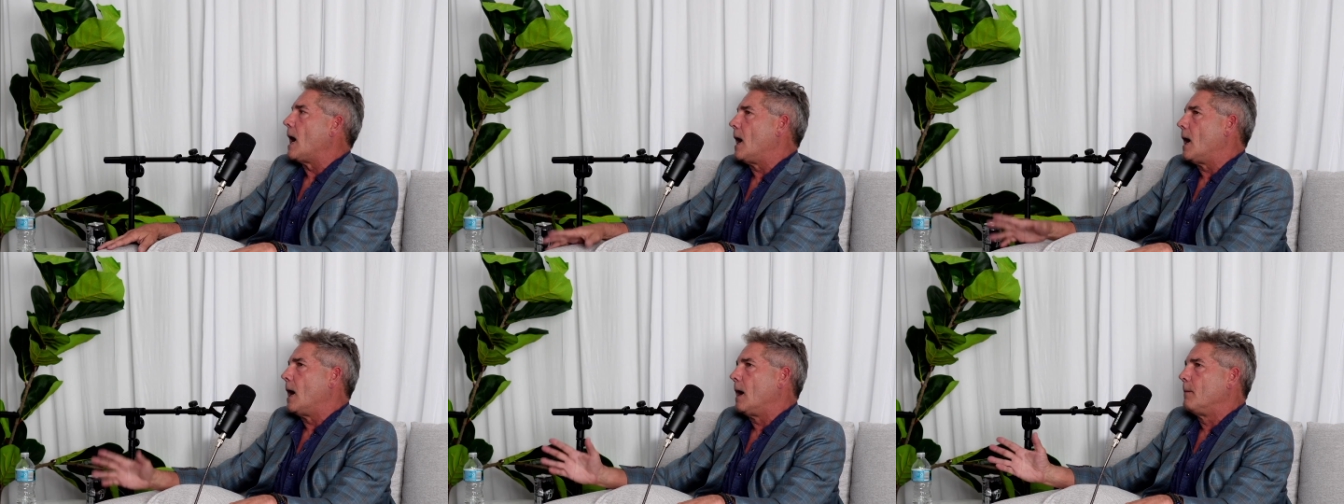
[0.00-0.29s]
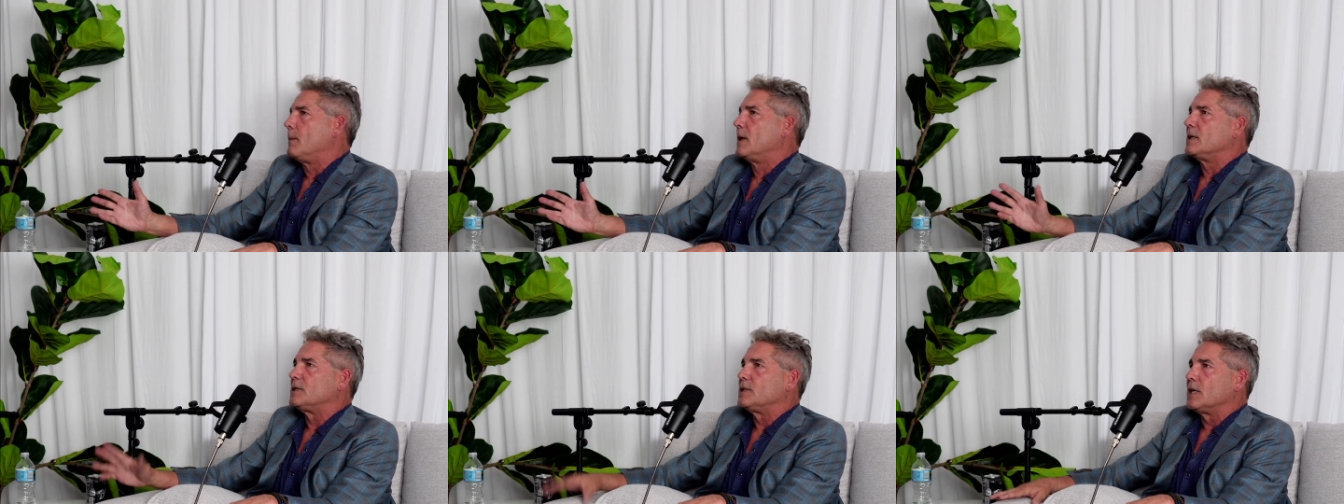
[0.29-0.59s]
I'm
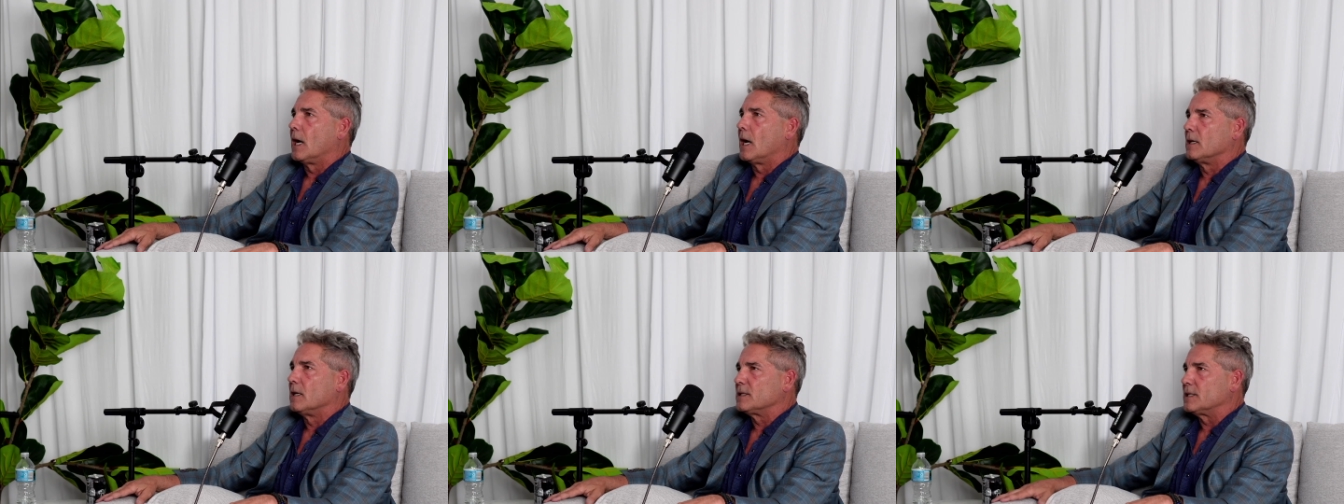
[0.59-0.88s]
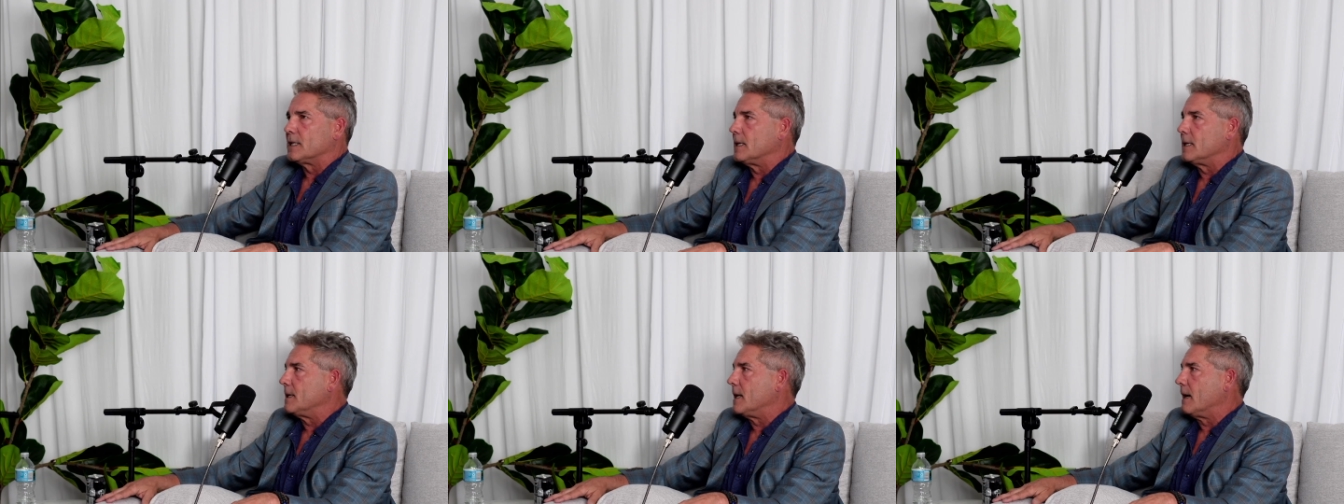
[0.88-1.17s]
going to challenge
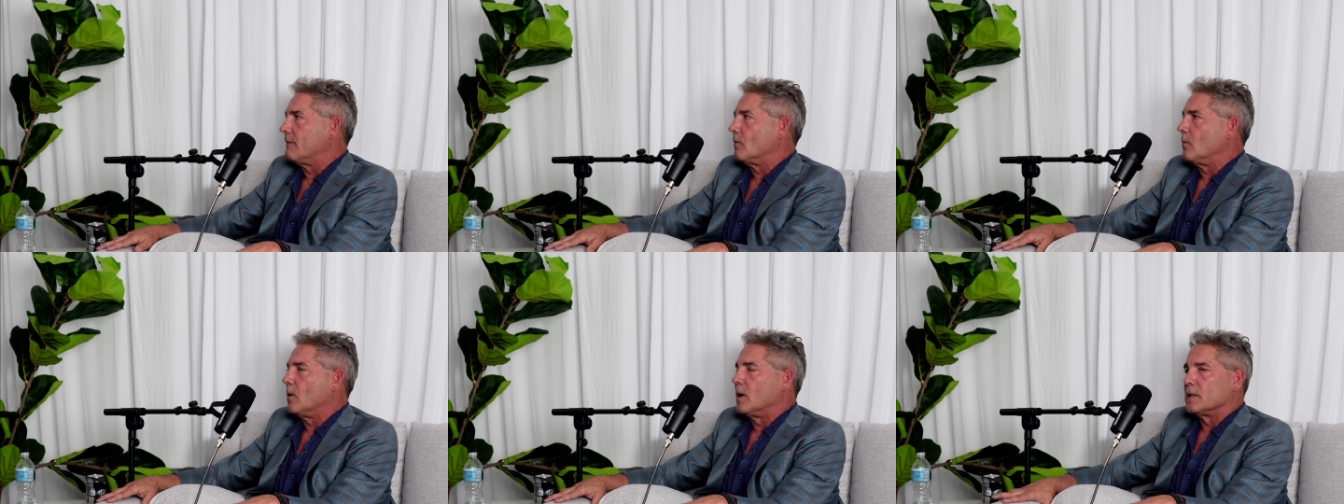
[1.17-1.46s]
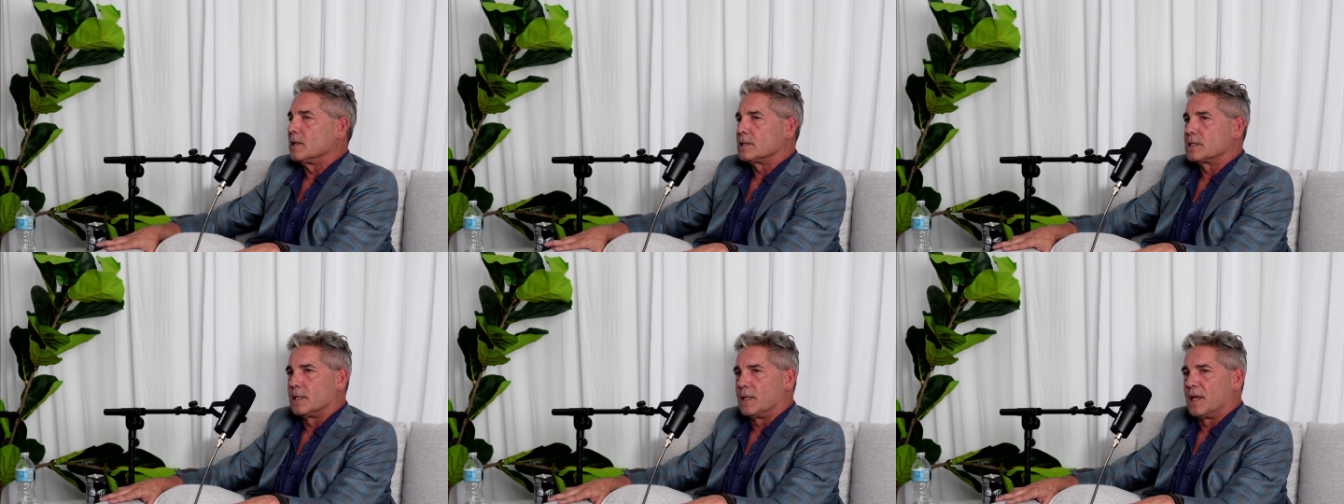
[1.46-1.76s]
that it never
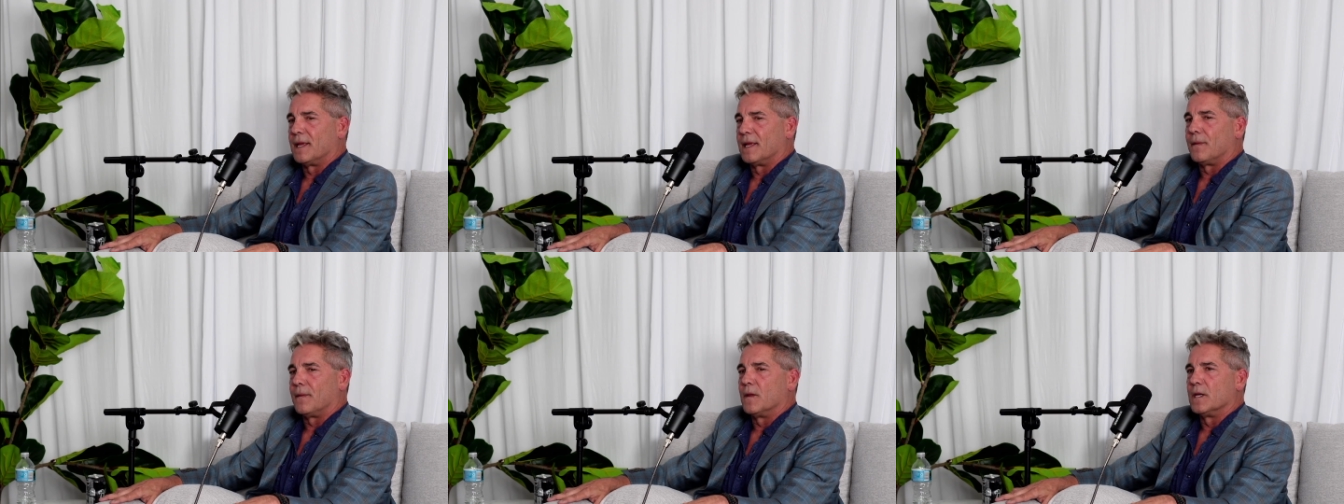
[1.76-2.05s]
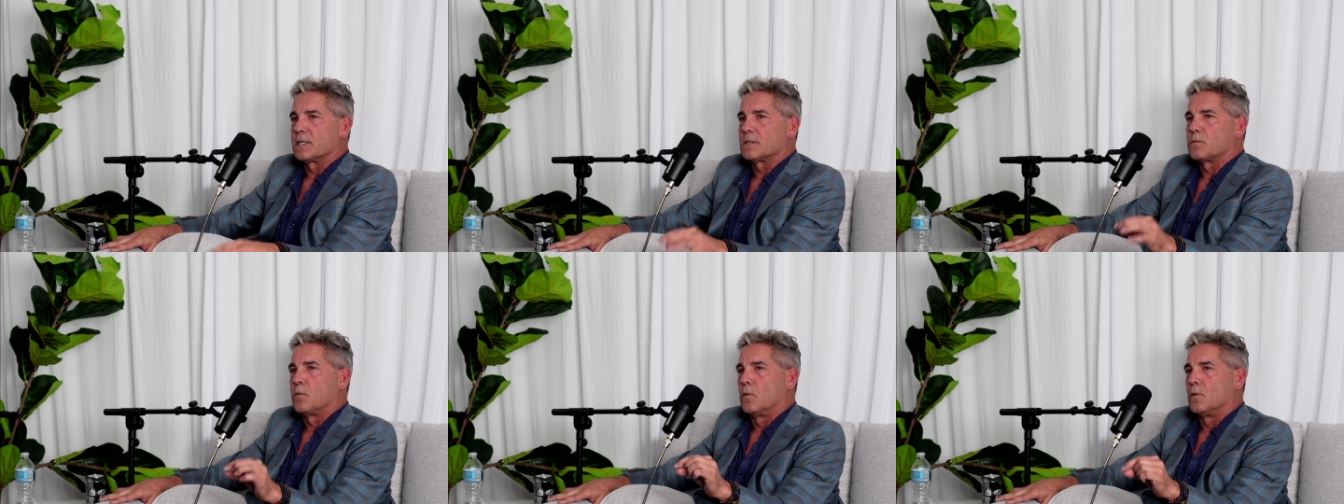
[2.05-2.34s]
was. That
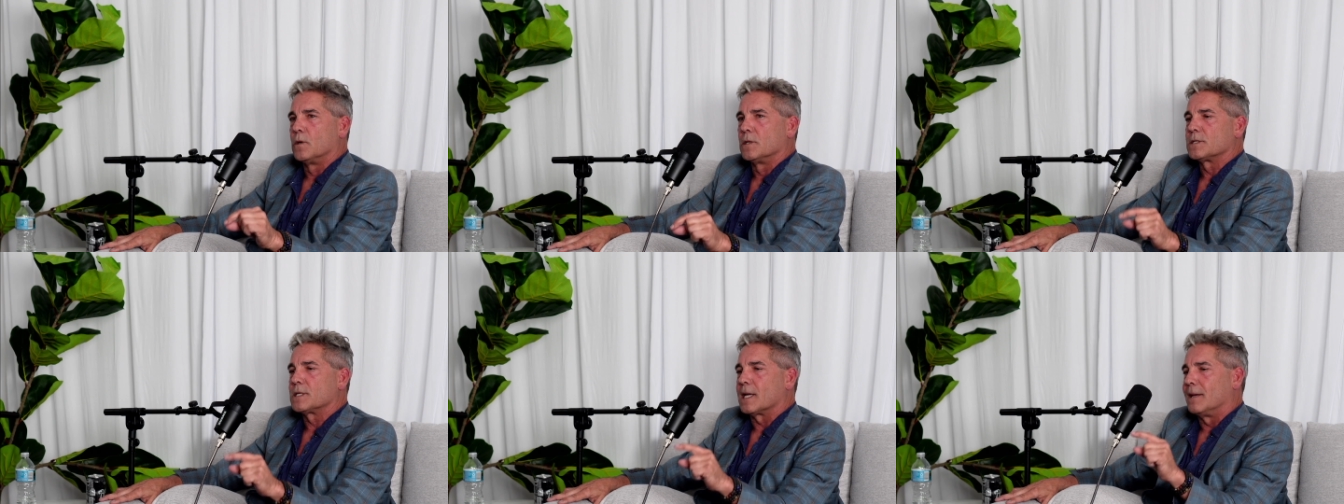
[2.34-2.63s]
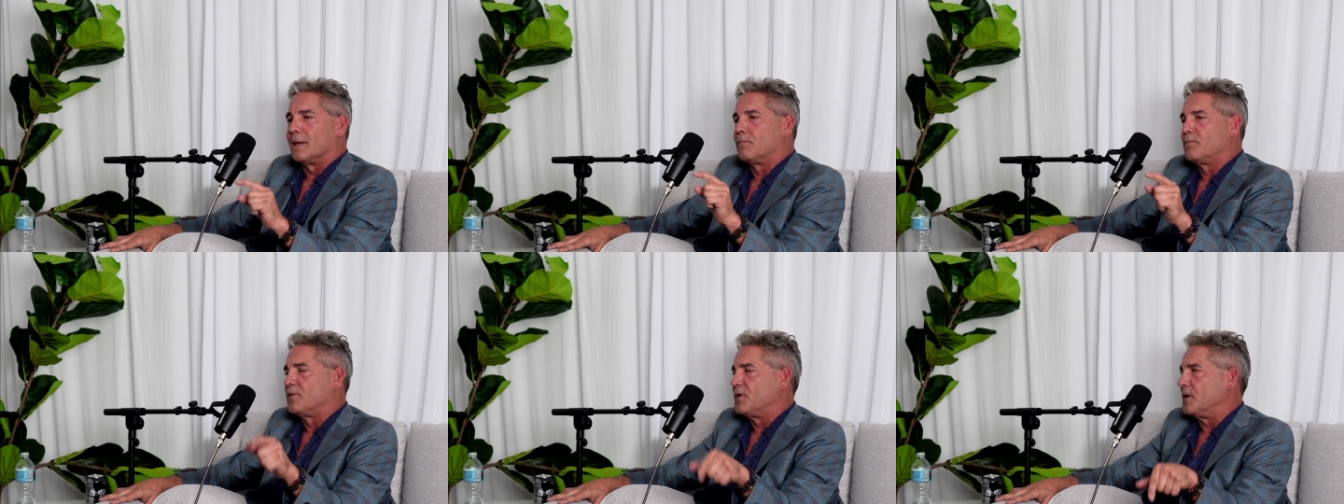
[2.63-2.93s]
this was
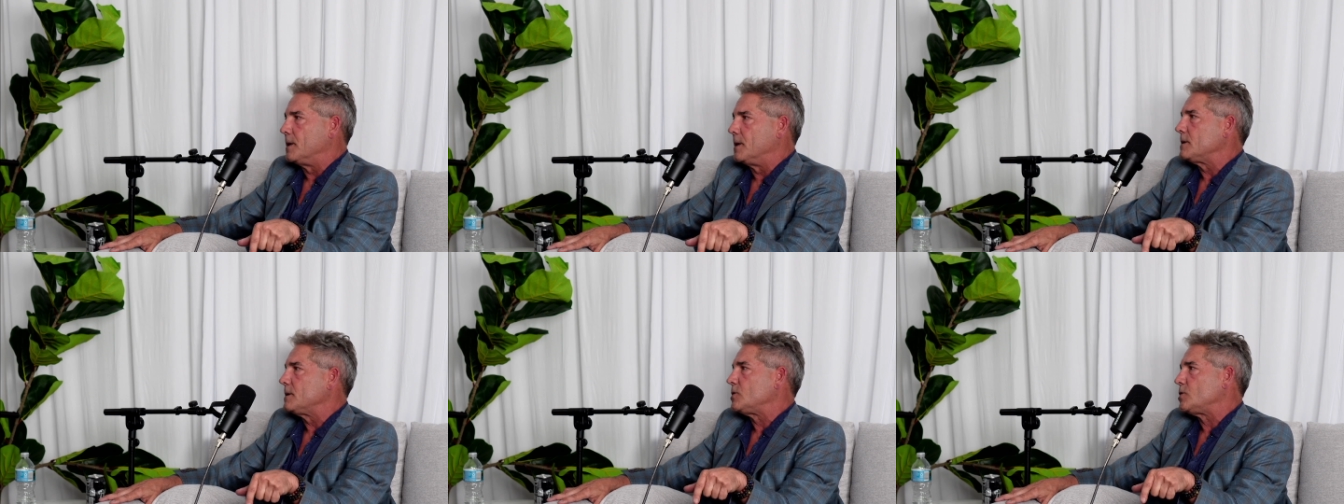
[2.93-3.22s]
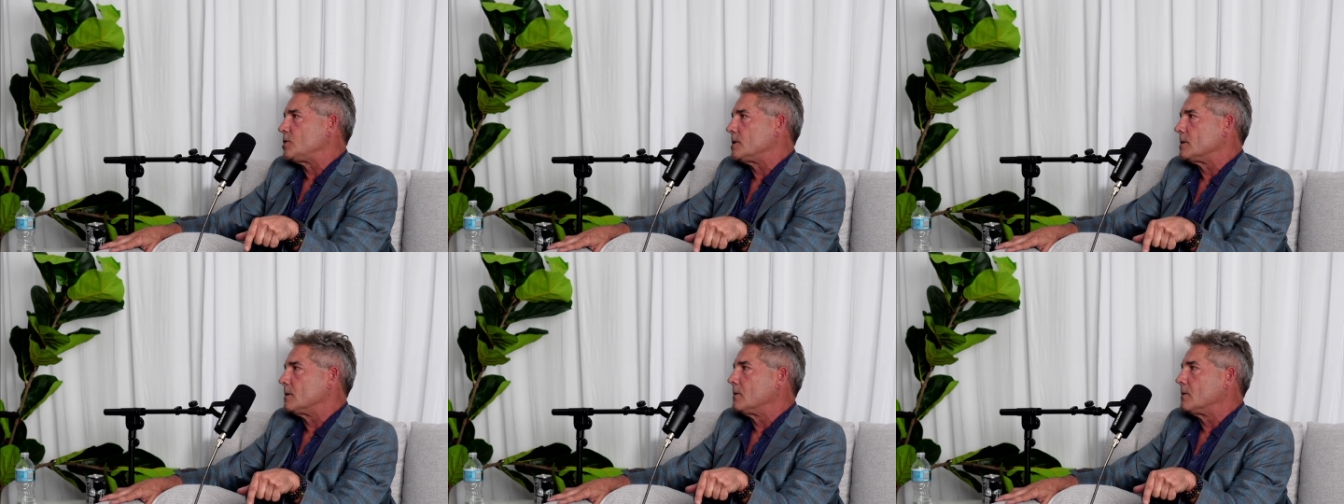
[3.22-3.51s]
a
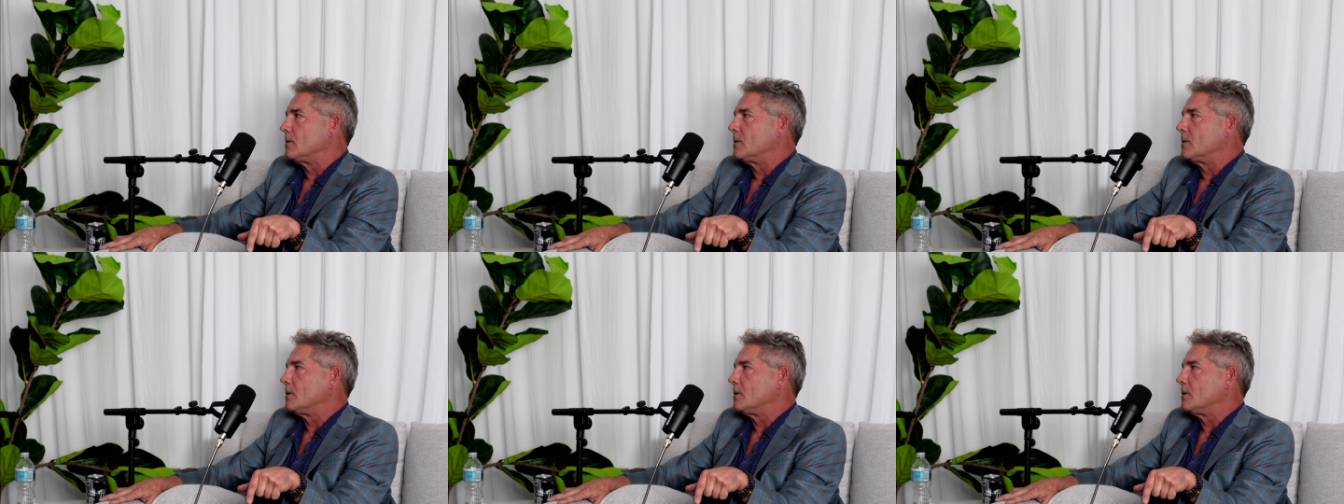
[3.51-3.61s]
pitch